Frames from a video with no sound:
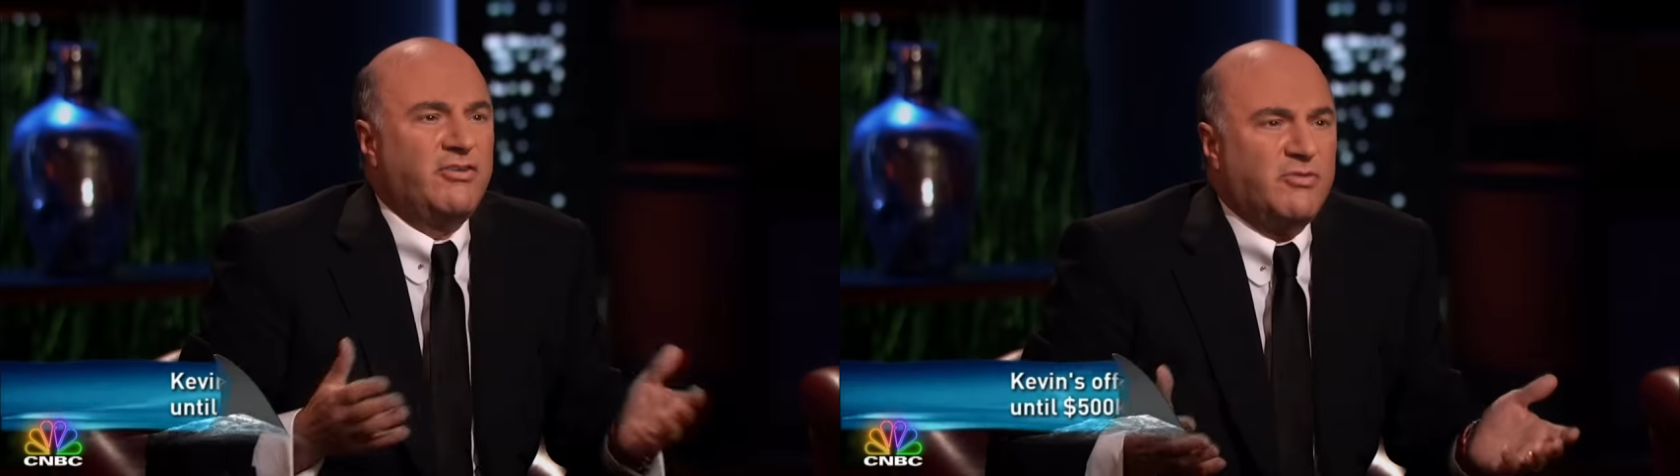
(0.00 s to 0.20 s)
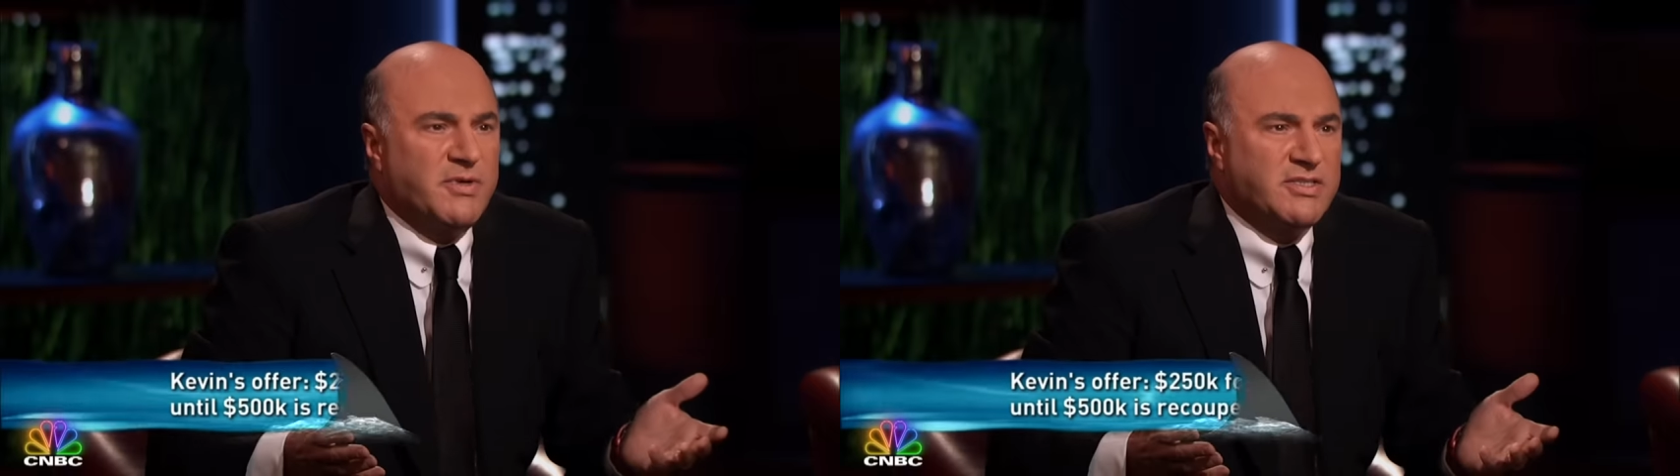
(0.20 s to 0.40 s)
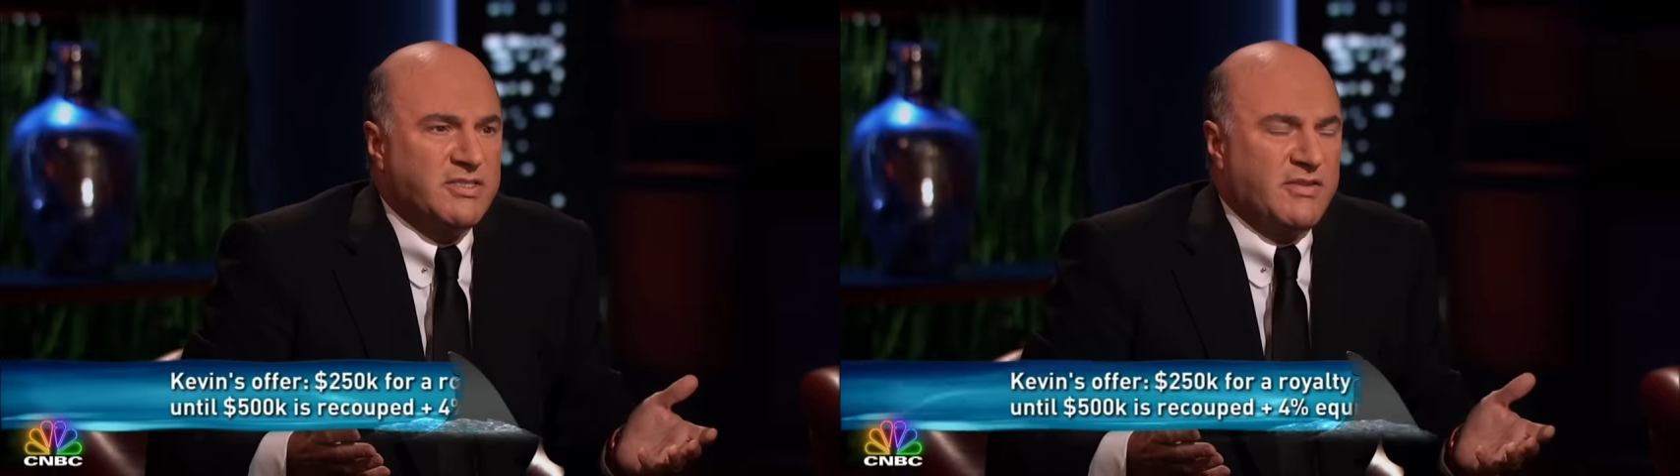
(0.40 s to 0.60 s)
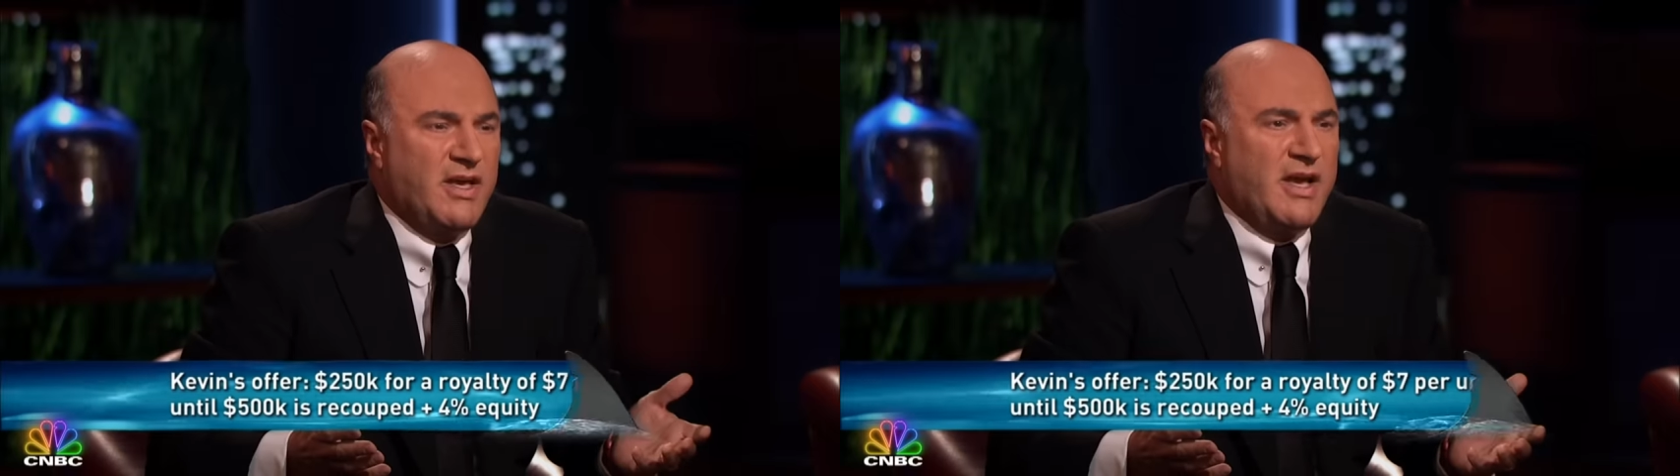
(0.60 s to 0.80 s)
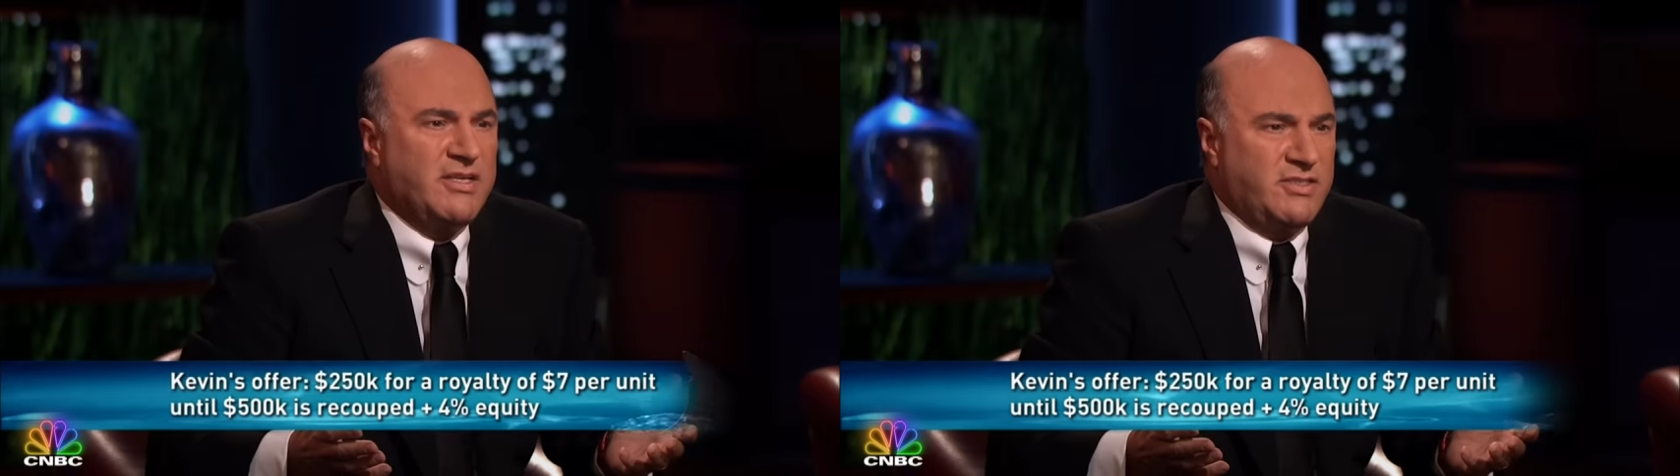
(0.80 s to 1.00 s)
your business at the
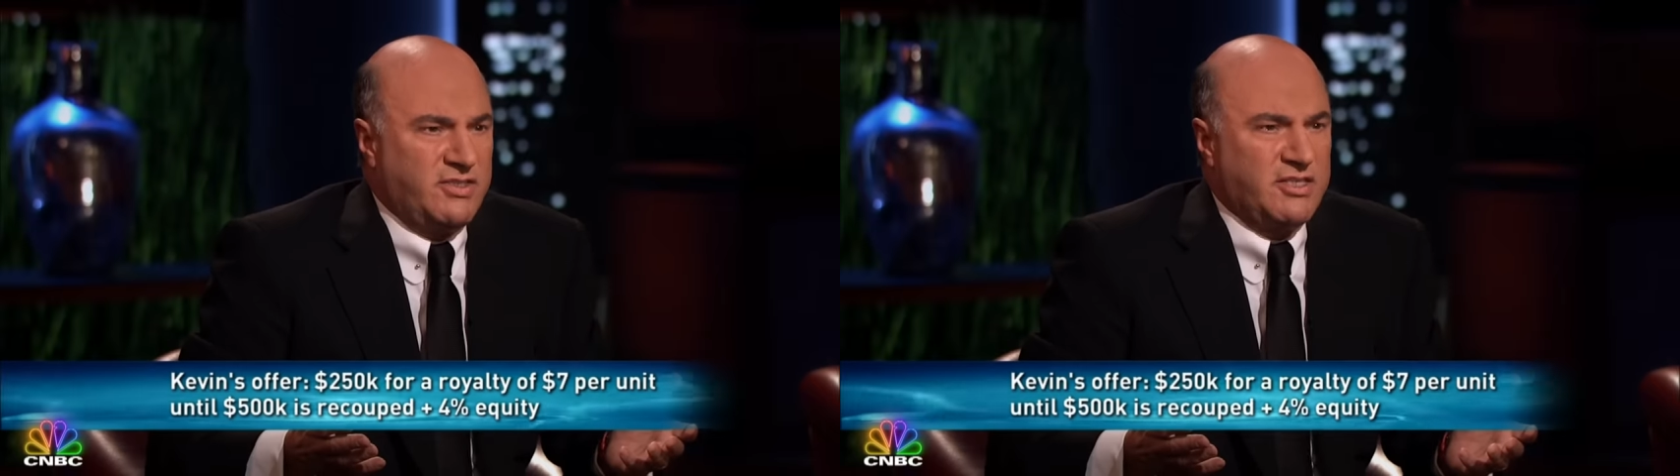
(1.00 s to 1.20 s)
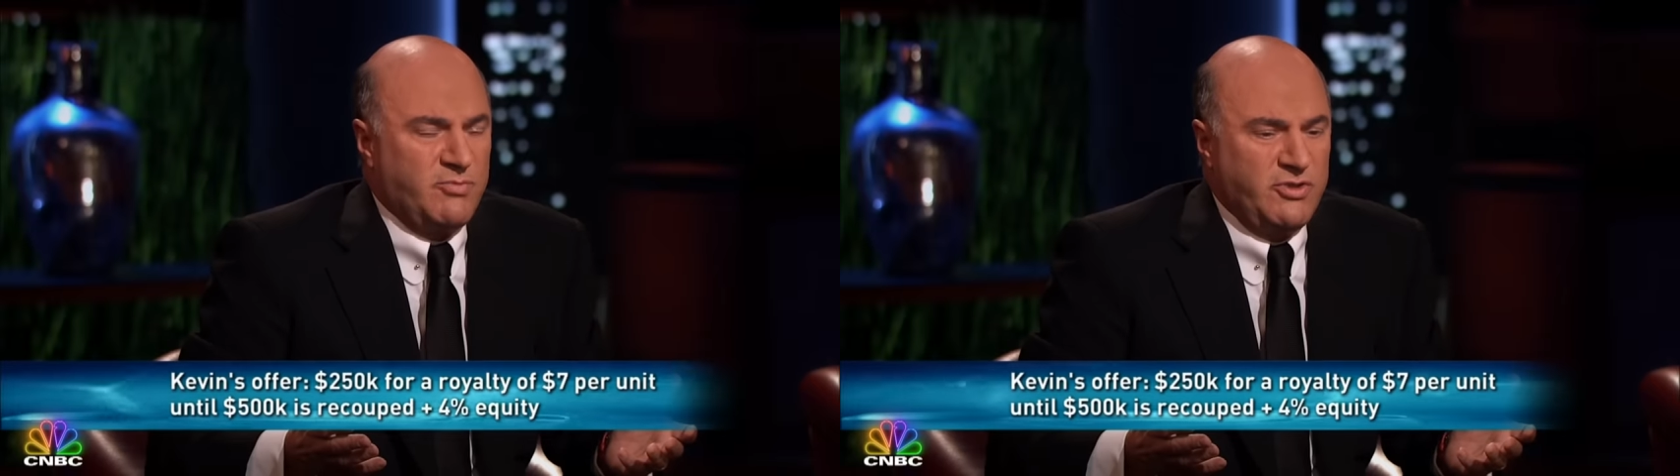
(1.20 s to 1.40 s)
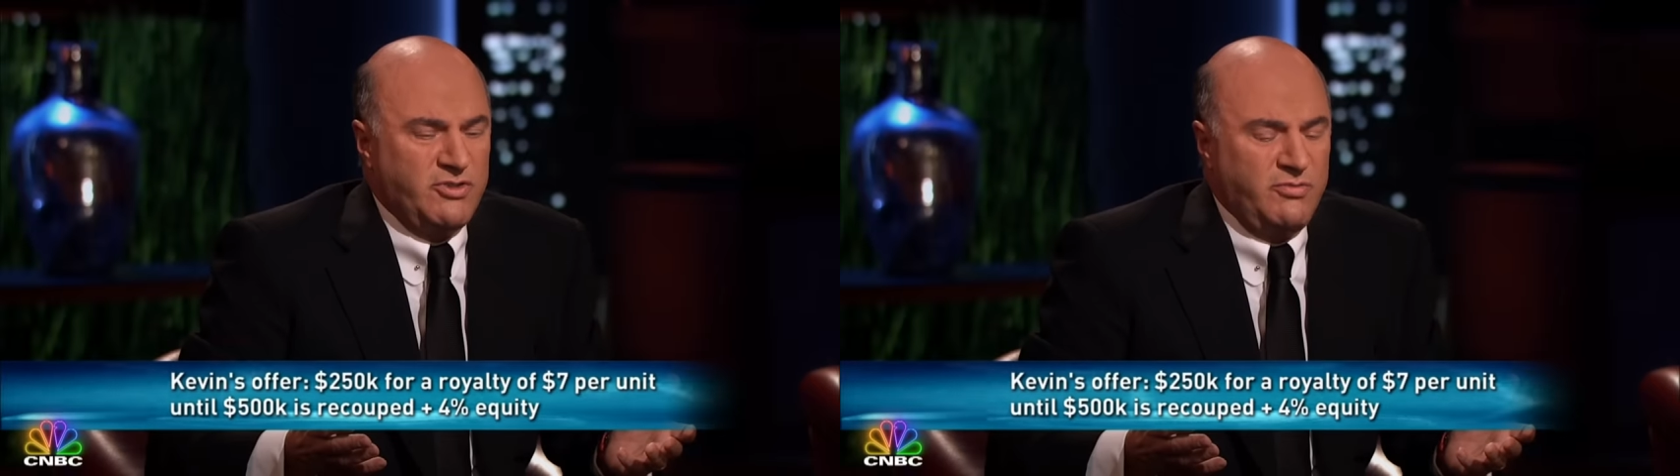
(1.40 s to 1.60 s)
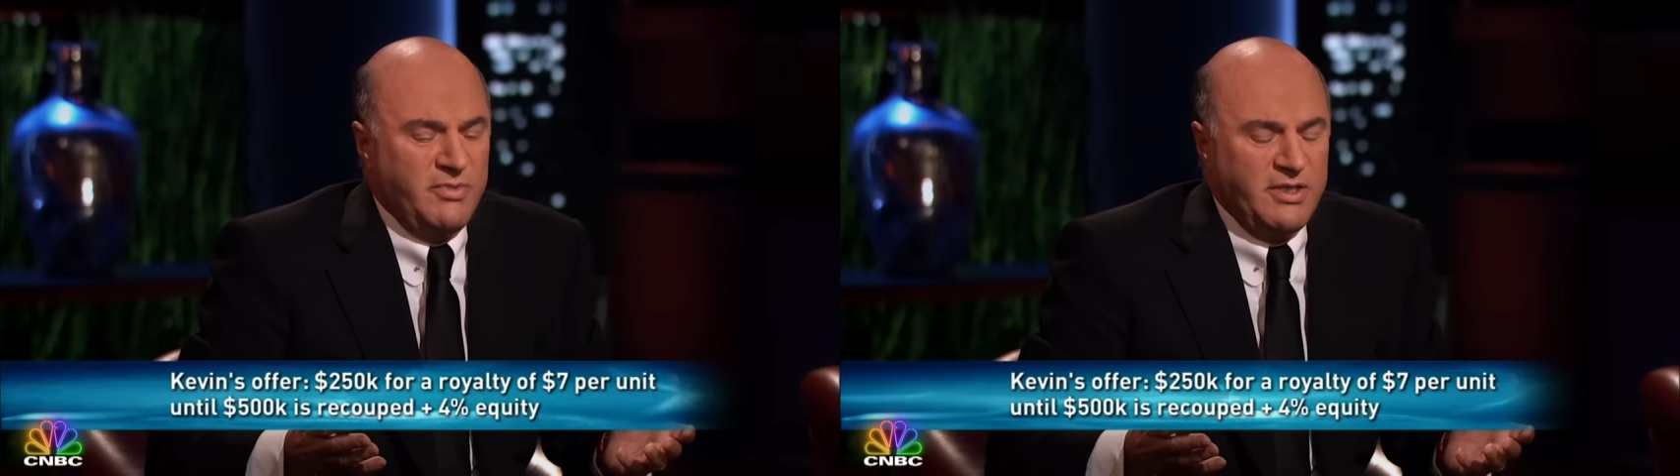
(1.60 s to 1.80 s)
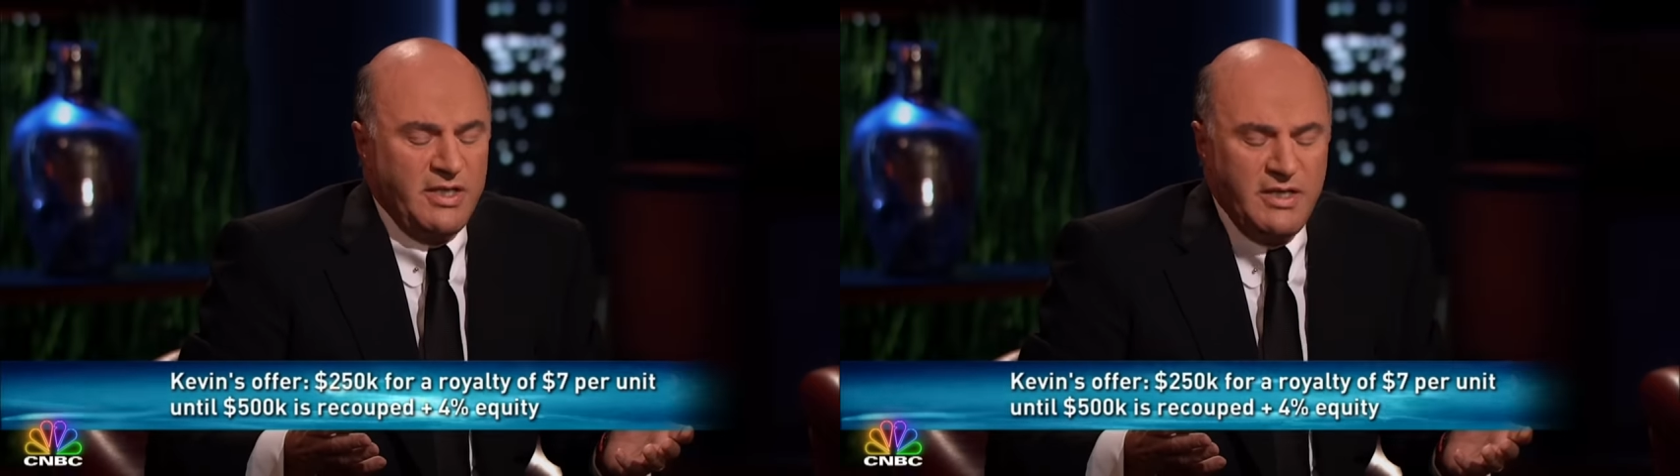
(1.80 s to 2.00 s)
highest at $6.2
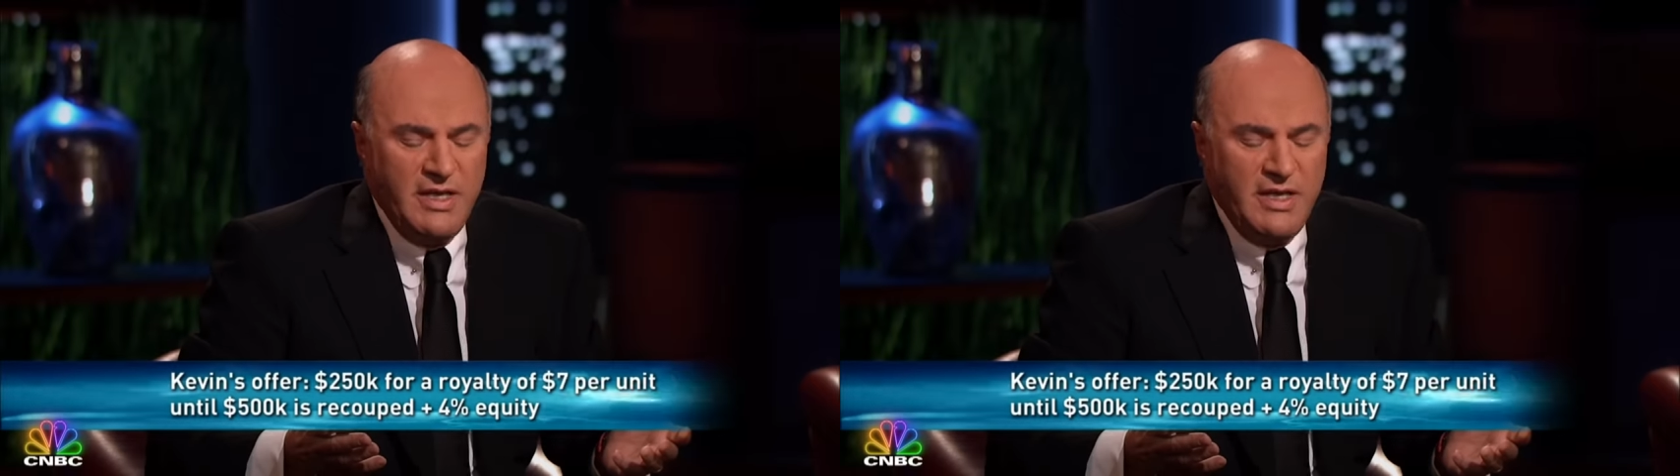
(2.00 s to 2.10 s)
million.